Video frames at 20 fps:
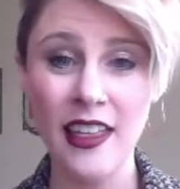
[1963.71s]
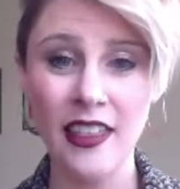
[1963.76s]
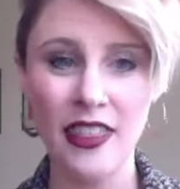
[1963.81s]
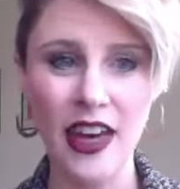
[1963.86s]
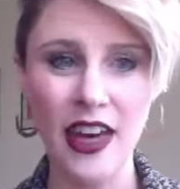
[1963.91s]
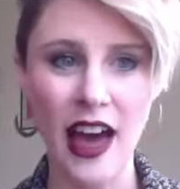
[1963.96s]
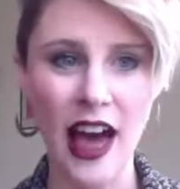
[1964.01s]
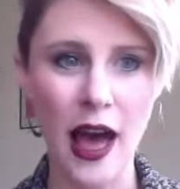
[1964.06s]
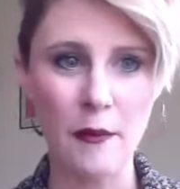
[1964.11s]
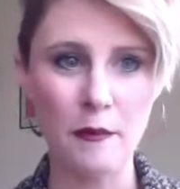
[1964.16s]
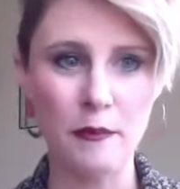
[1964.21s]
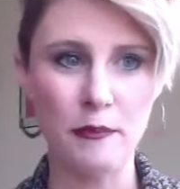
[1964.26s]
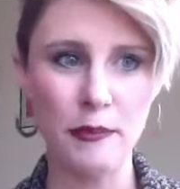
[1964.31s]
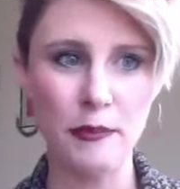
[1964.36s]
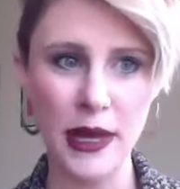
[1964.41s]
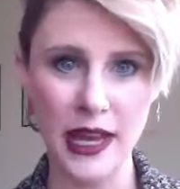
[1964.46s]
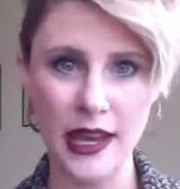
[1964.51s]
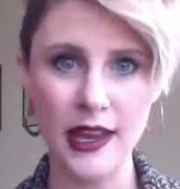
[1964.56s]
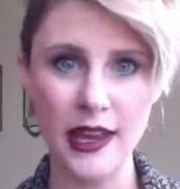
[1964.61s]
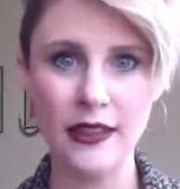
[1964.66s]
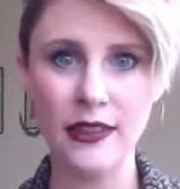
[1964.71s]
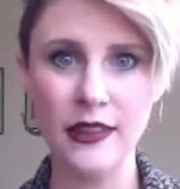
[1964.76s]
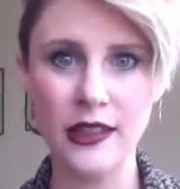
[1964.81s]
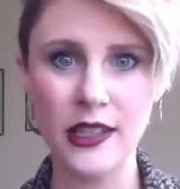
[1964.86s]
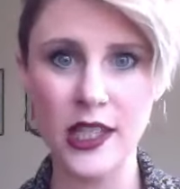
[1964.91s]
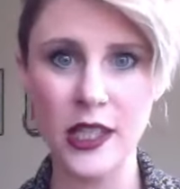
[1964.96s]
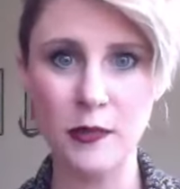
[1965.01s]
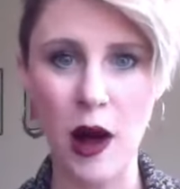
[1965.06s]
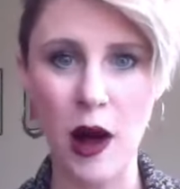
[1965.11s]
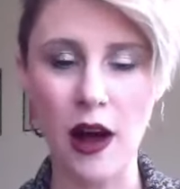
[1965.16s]
that being in the
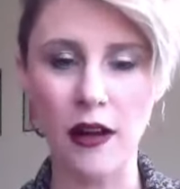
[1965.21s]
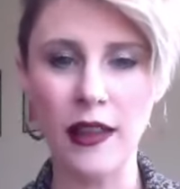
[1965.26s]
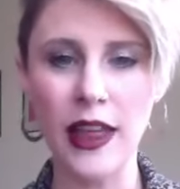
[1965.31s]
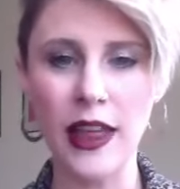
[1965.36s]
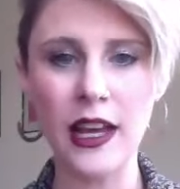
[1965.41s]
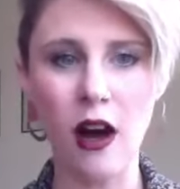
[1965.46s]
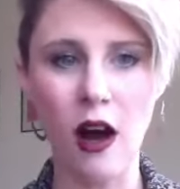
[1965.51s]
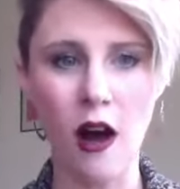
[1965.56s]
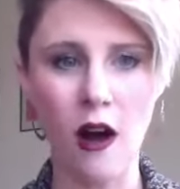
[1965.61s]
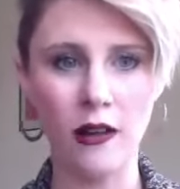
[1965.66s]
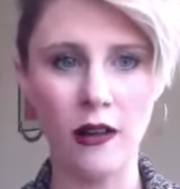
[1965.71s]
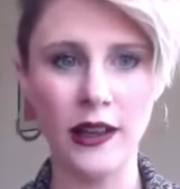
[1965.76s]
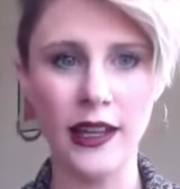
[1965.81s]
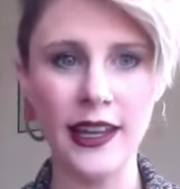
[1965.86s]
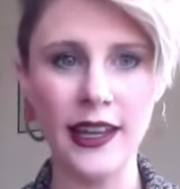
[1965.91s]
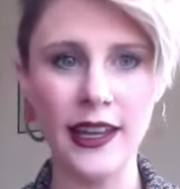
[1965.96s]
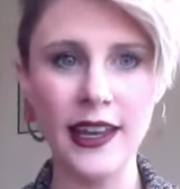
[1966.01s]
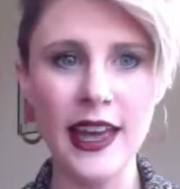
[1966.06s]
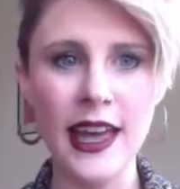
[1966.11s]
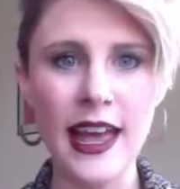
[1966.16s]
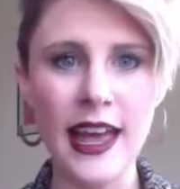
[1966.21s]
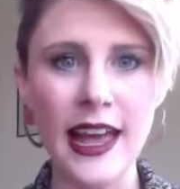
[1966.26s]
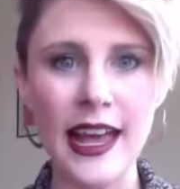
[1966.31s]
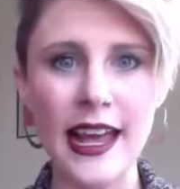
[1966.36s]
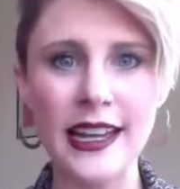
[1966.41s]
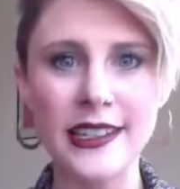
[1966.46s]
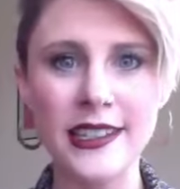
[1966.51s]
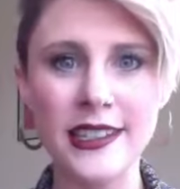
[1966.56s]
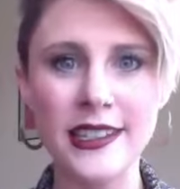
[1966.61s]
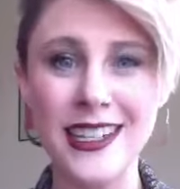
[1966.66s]
spotlight calling,
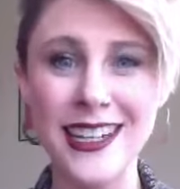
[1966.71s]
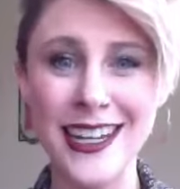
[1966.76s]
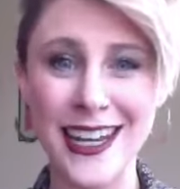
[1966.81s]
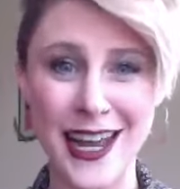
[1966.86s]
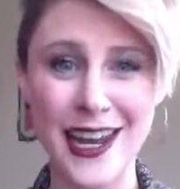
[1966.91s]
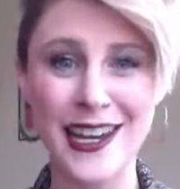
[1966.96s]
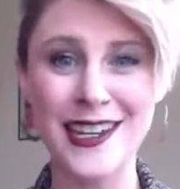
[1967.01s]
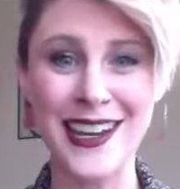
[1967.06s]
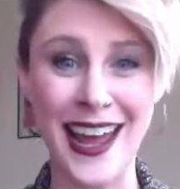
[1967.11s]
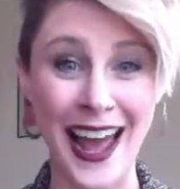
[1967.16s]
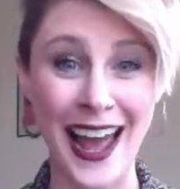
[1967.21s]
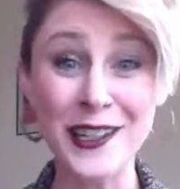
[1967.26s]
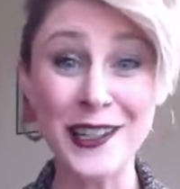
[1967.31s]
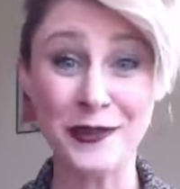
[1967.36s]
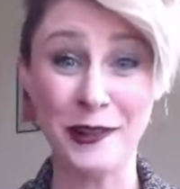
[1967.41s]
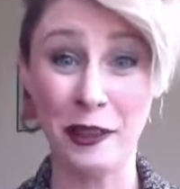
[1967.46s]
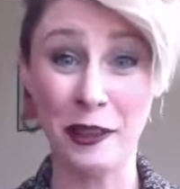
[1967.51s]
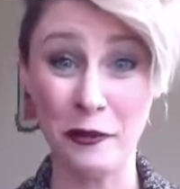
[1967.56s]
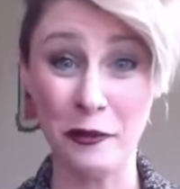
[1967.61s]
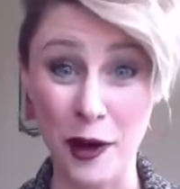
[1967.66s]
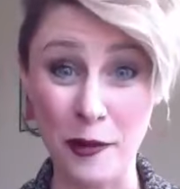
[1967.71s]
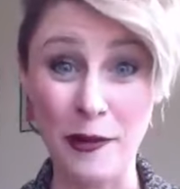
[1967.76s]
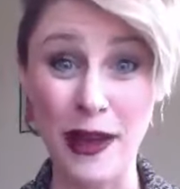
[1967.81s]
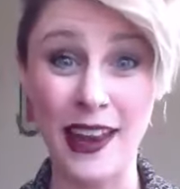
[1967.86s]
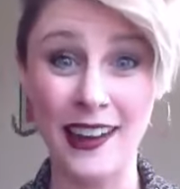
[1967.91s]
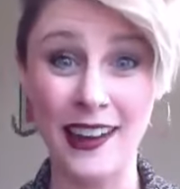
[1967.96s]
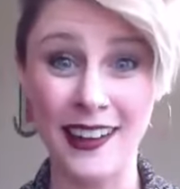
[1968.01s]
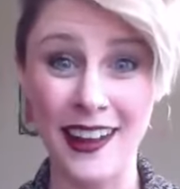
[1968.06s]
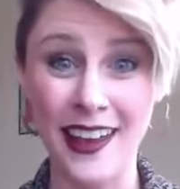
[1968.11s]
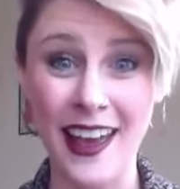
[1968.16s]
is to connect with
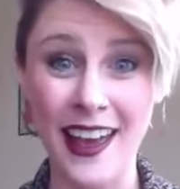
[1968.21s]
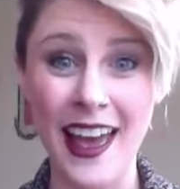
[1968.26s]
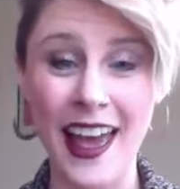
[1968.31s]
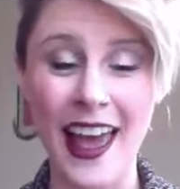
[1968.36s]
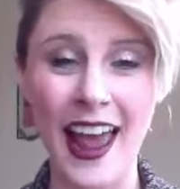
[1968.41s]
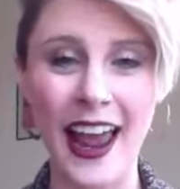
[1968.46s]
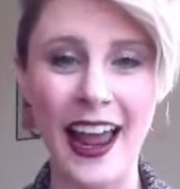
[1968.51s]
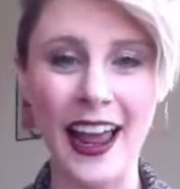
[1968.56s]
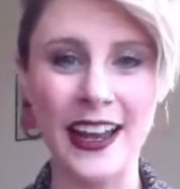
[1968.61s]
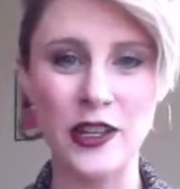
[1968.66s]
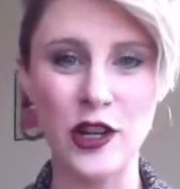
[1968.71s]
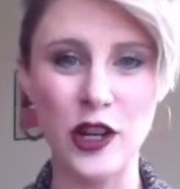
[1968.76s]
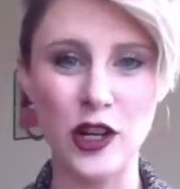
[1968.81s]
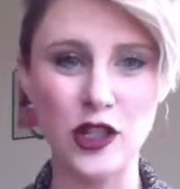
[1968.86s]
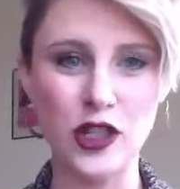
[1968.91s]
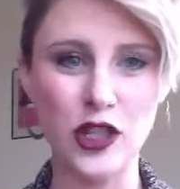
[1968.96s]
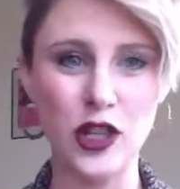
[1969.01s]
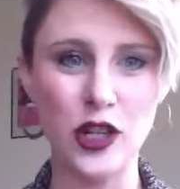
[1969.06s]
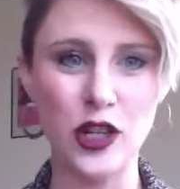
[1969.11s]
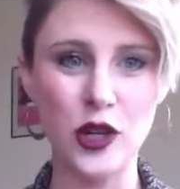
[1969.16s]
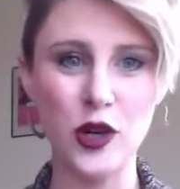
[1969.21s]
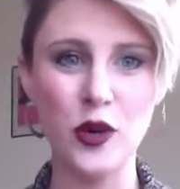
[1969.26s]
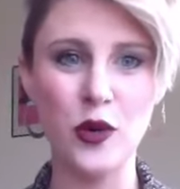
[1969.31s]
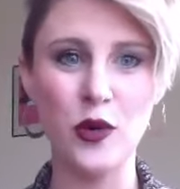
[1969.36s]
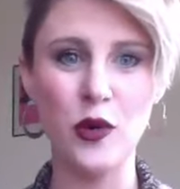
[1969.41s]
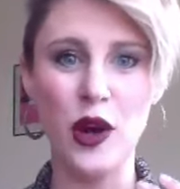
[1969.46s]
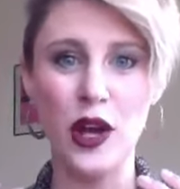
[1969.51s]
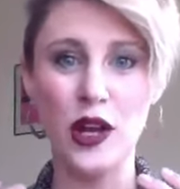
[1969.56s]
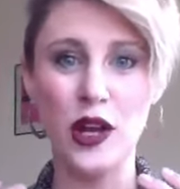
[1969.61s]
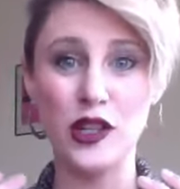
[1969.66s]
women and
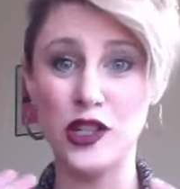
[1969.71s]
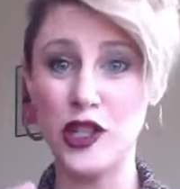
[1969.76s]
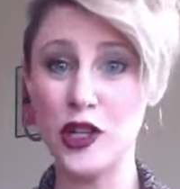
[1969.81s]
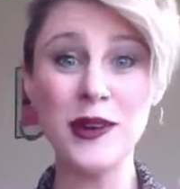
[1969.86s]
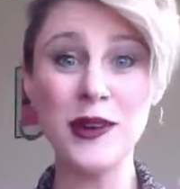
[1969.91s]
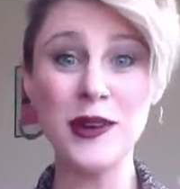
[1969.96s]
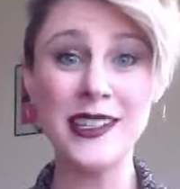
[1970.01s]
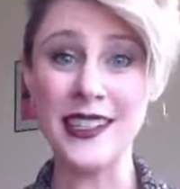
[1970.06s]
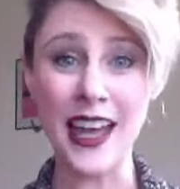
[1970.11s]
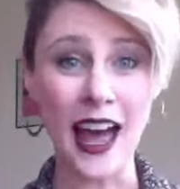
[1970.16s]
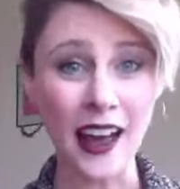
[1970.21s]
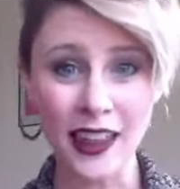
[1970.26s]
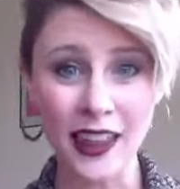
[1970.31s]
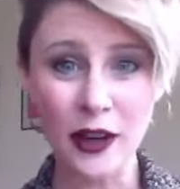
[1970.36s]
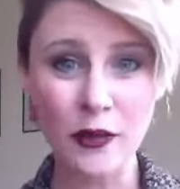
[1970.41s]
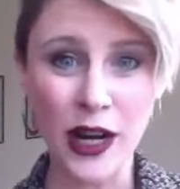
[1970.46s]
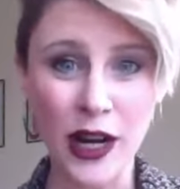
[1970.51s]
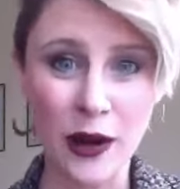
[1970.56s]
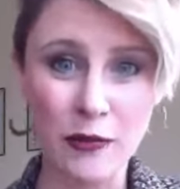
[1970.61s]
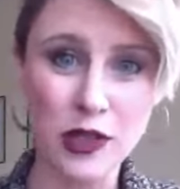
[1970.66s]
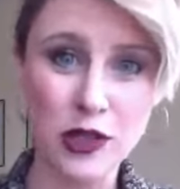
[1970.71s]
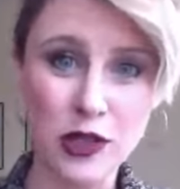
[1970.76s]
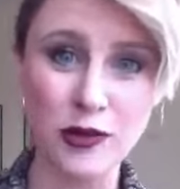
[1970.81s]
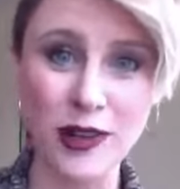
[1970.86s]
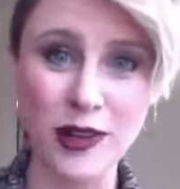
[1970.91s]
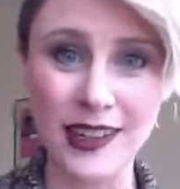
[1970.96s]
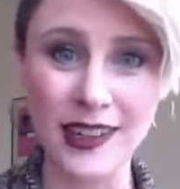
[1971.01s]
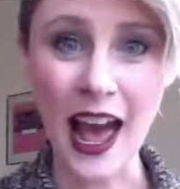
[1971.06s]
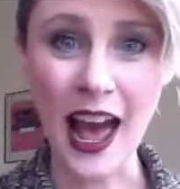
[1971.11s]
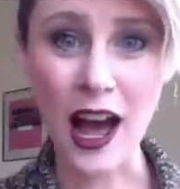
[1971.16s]
to do exactly what I'm
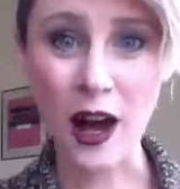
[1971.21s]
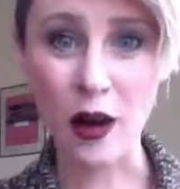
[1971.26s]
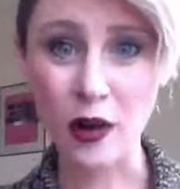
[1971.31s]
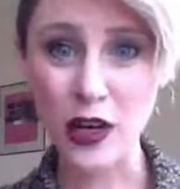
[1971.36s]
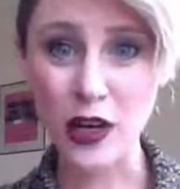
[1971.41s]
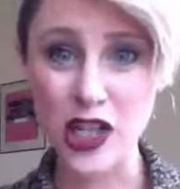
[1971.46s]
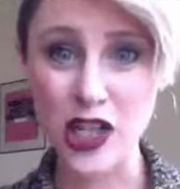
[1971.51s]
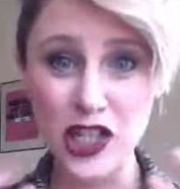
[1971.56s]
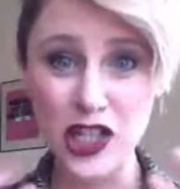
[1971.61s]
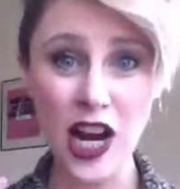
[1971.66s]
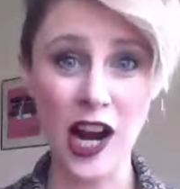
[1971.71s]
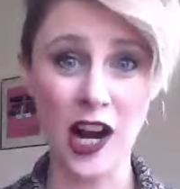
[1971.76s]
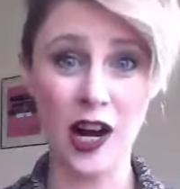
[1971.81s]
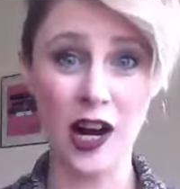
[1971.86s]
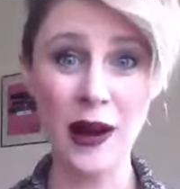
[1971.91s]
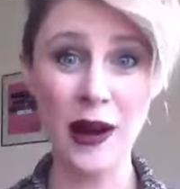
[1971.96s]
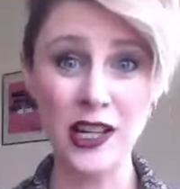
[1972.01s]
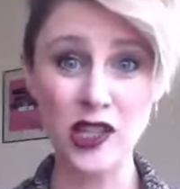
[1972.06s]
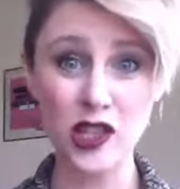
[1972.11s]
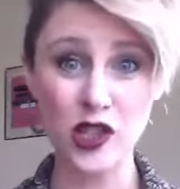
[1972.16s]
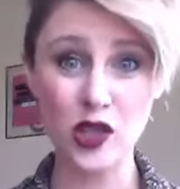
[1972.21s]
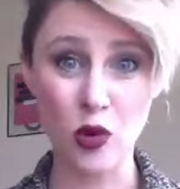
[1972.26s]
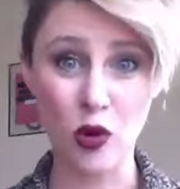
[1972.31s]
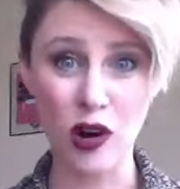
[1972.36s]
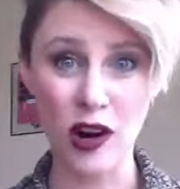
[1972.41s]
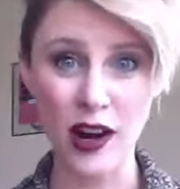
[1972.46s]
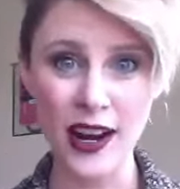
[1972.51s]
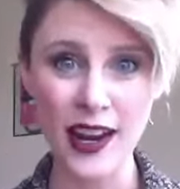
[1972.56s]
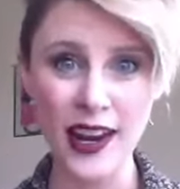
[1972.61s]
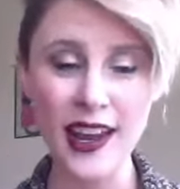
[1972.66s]
doing now, share my
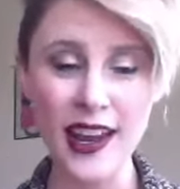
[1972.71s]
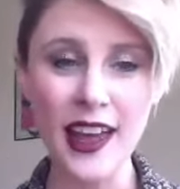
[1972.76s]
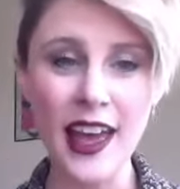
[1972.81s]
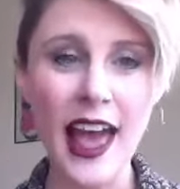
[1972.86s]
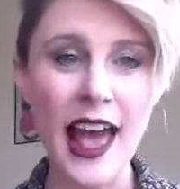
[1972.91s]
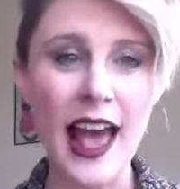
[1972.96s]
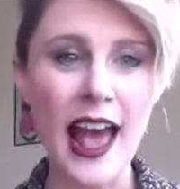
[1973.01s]
story.